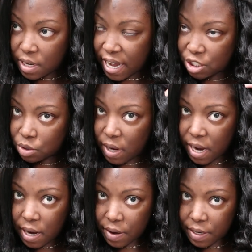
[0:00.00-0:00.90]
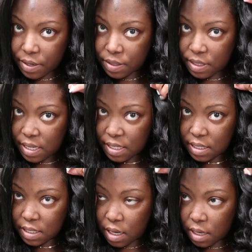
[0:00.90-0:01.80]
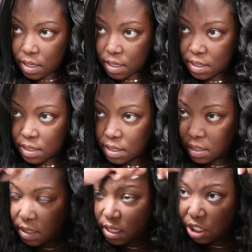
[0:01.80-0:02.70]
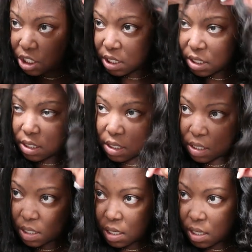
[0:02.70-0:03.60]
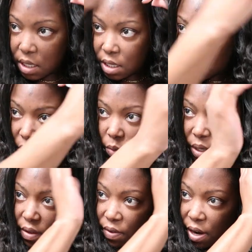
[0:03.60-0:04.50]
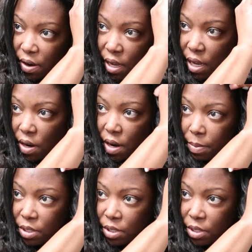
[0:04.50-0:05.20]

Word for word: natural hair and here's the uh, extensions, the weave hair here.